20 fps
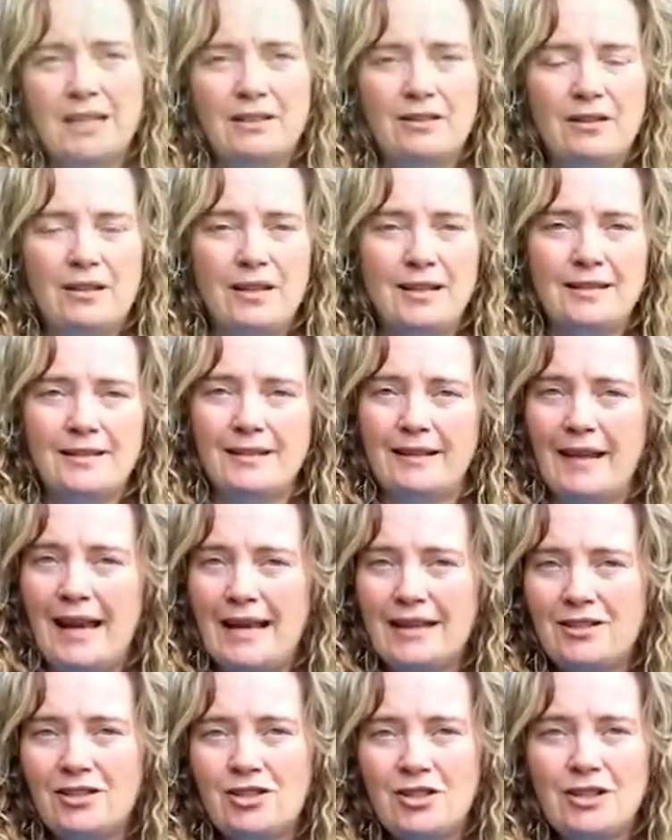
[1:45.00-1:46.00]
uh, this
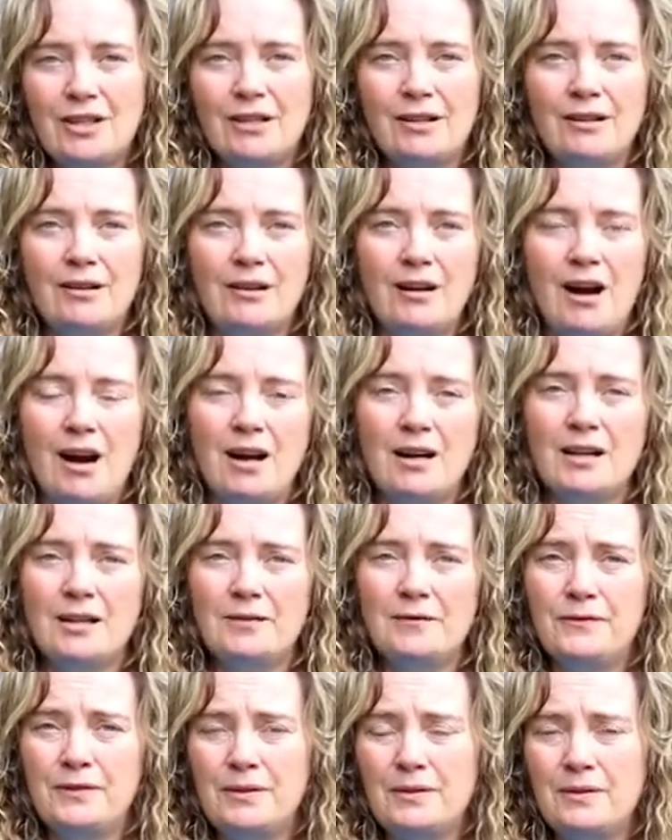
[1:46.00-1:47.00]
last year,
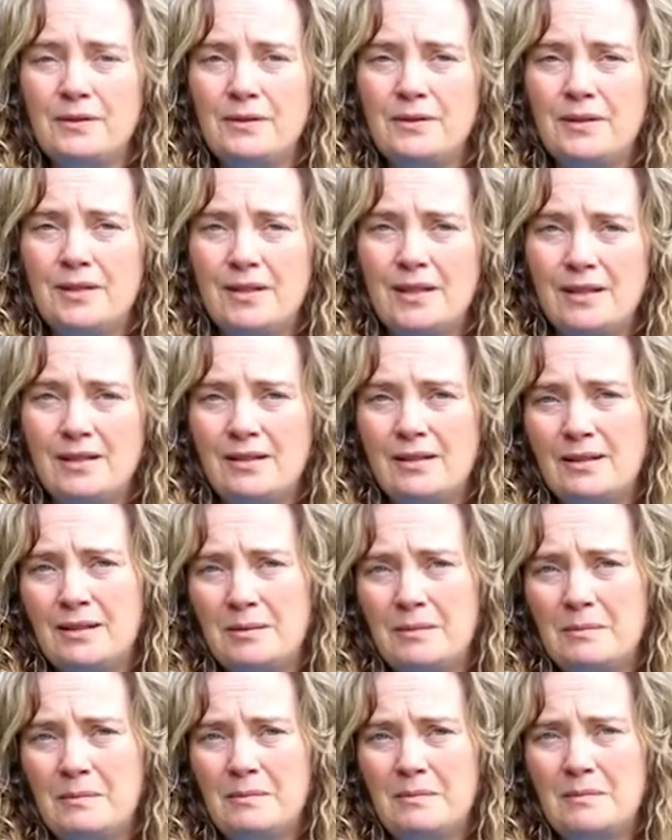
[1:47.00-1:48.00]
our food
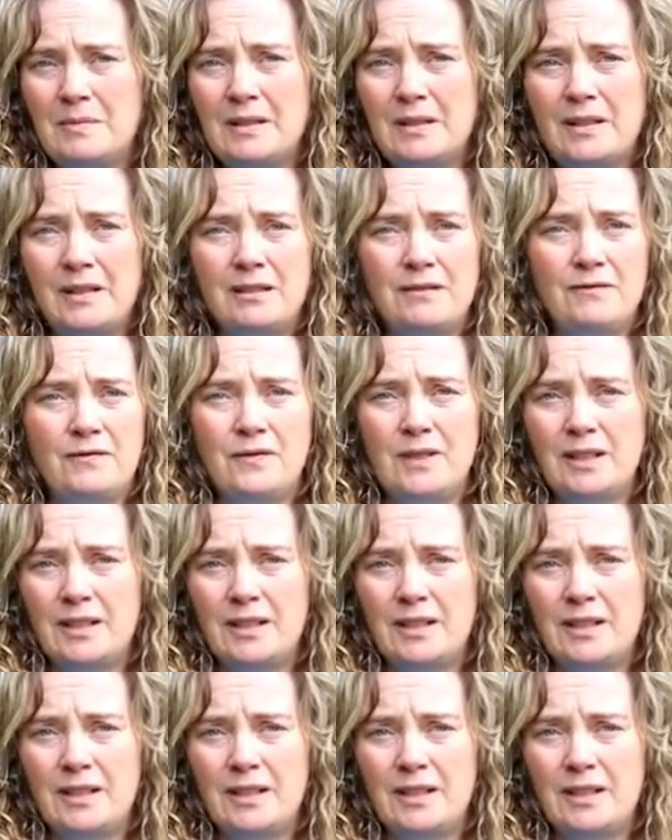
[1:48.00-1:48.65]
system the,